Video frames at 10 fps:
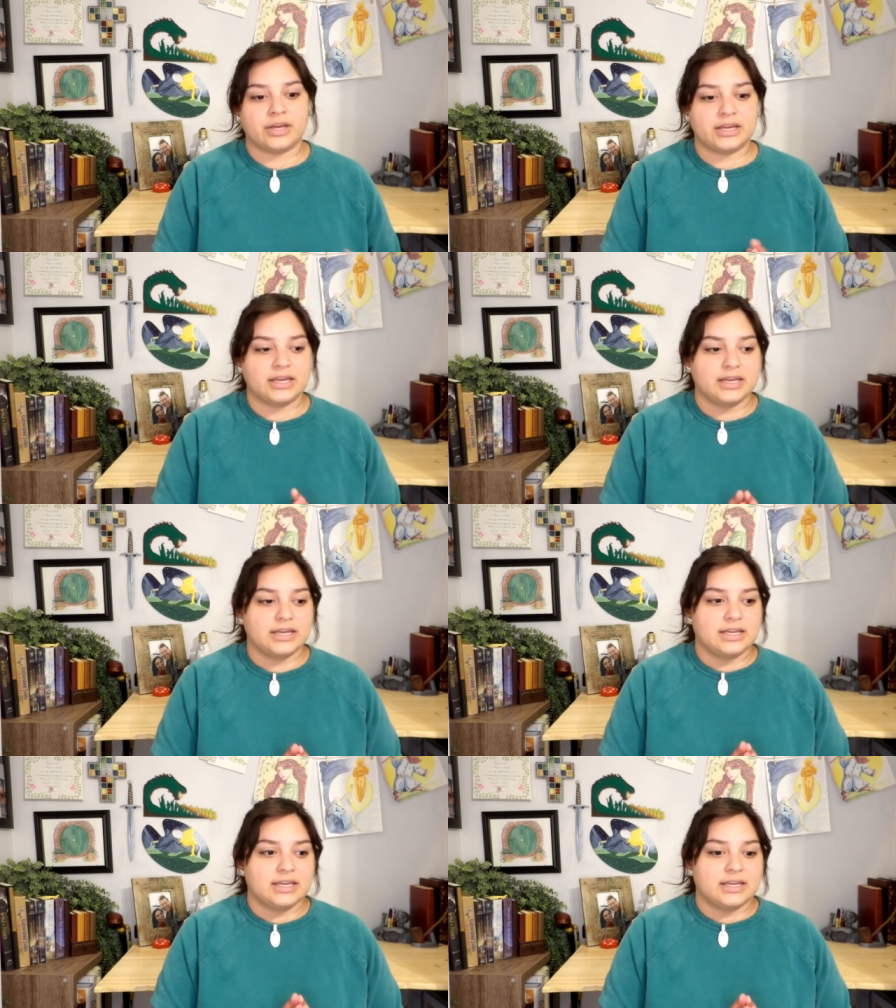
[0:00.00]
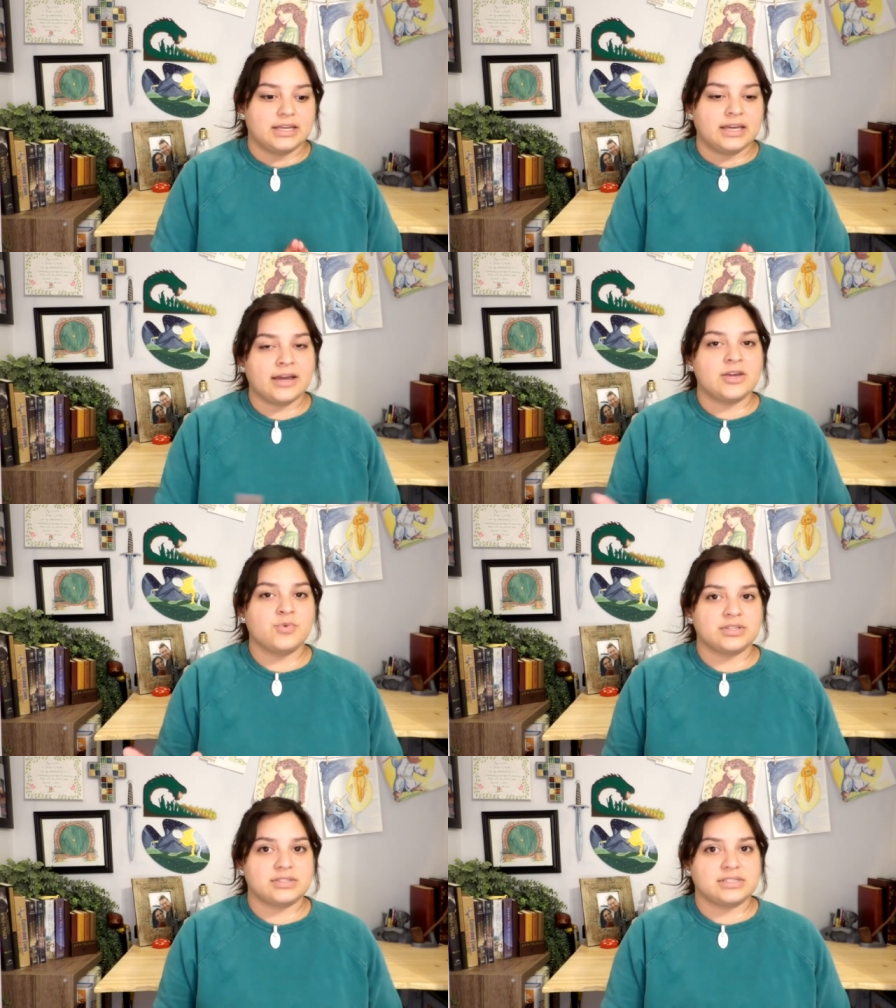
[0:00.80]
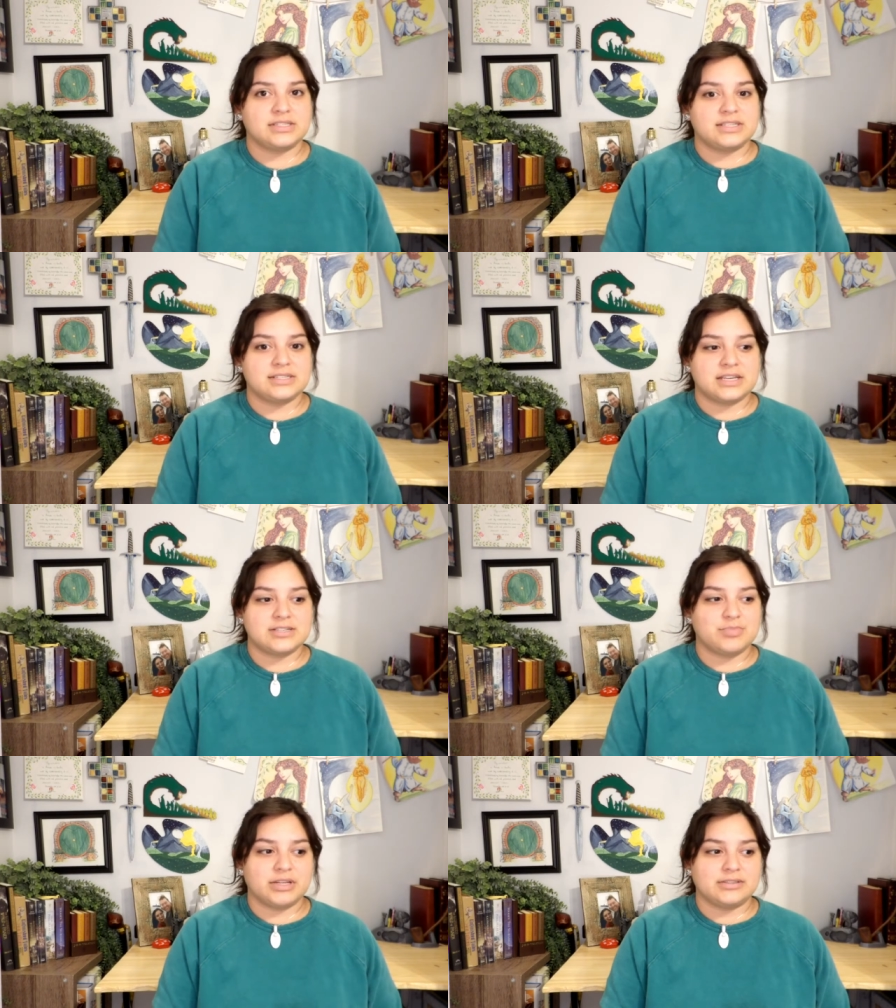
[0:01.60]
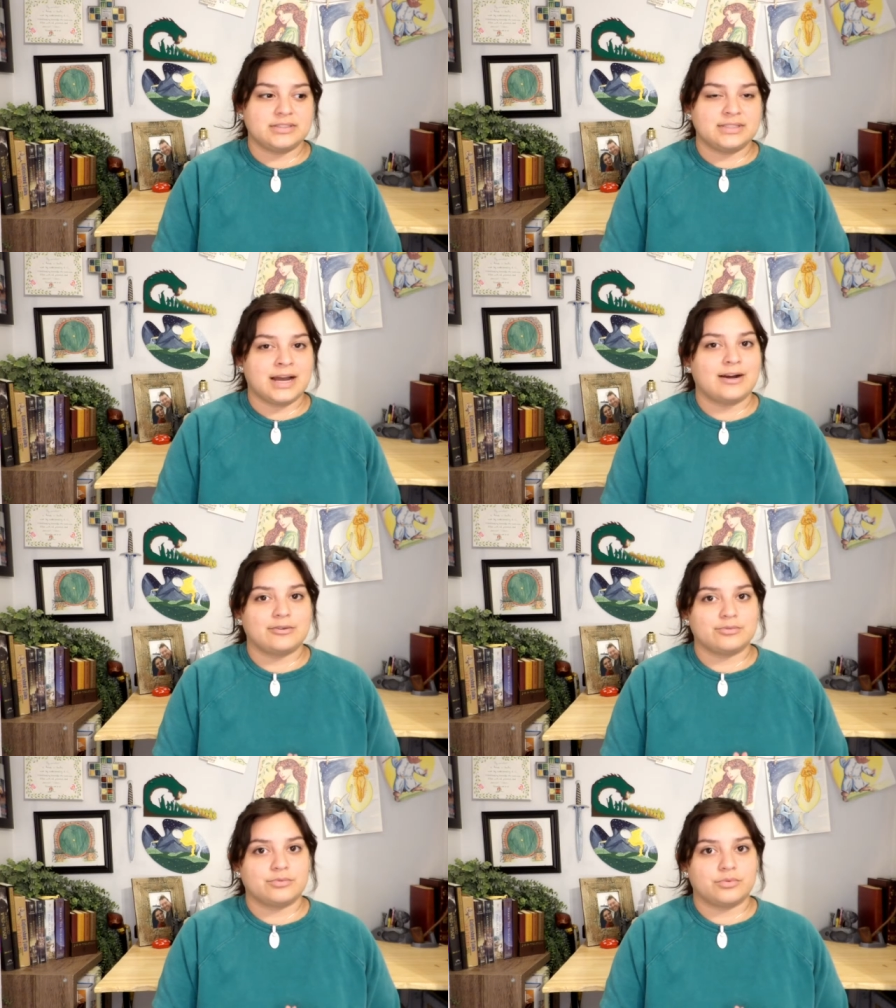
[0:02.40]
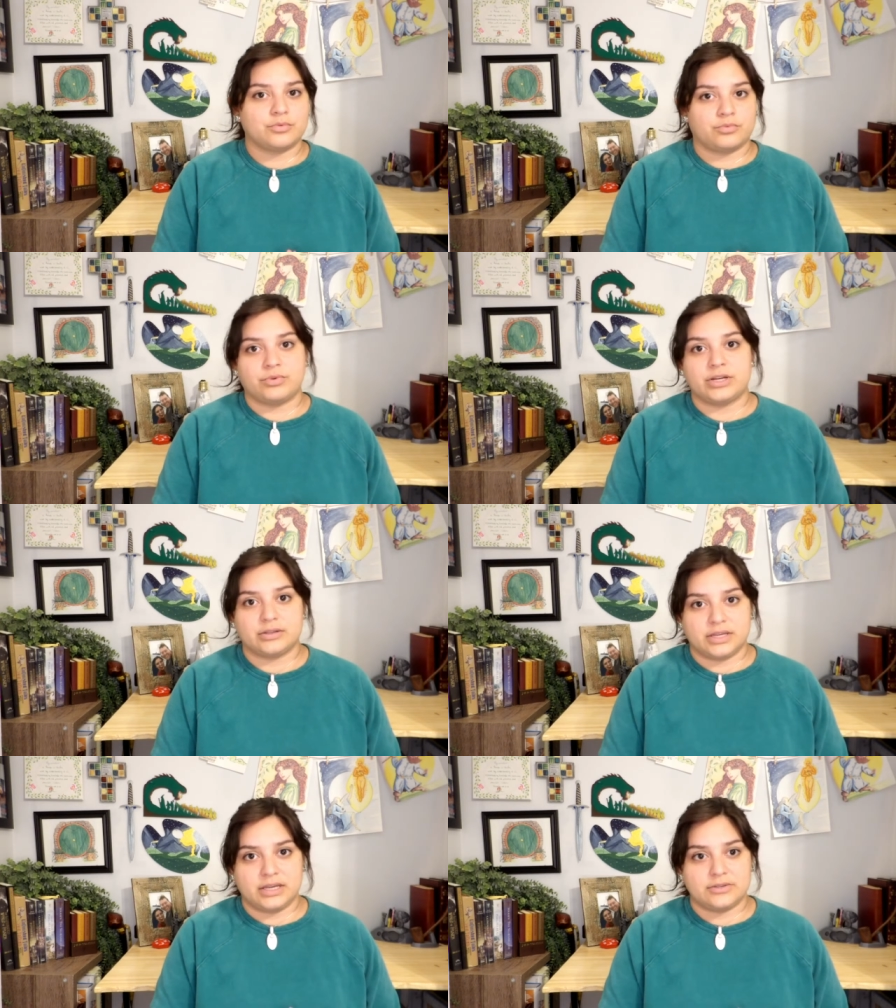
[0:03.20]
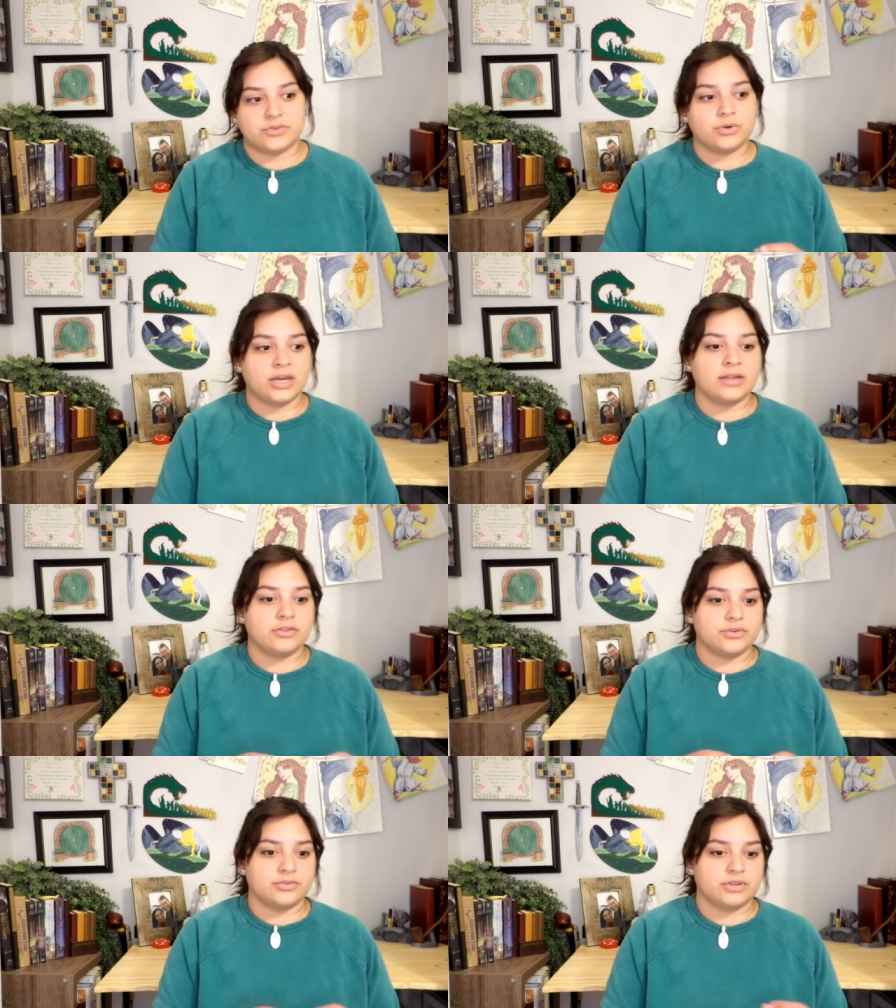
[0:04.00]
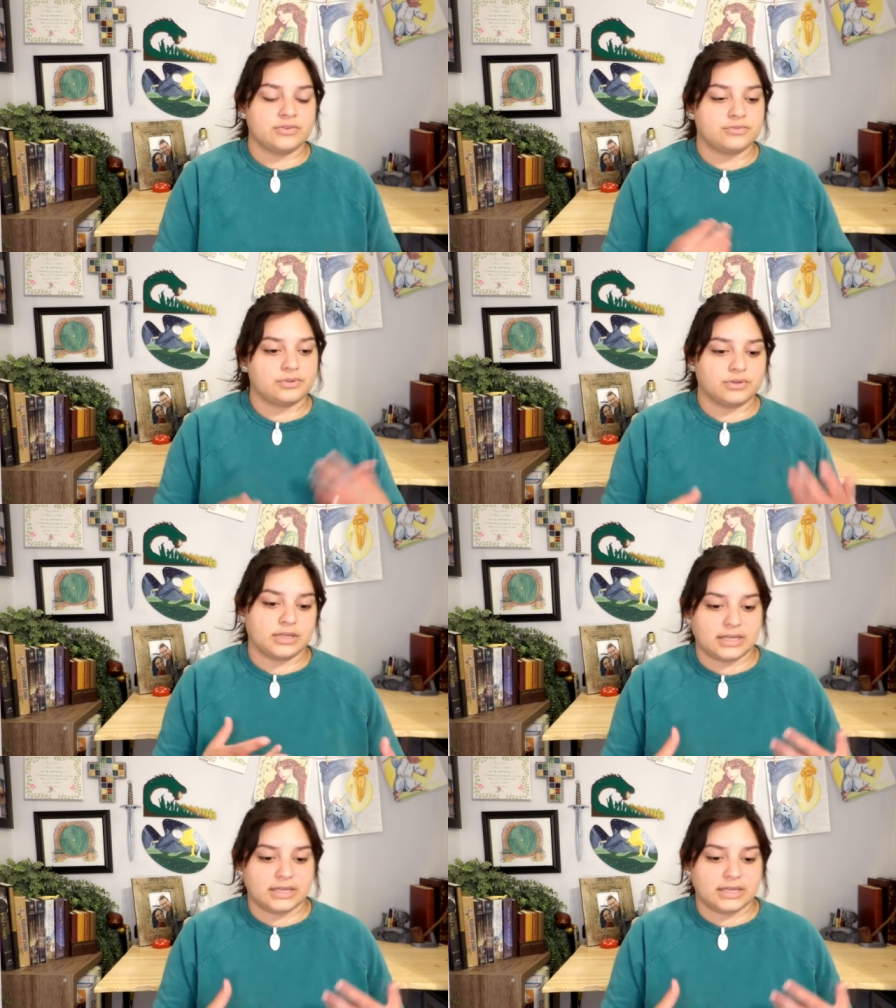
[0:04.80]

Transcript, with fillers: Like, yeah, he wants to see these things, but not really. So again, there's this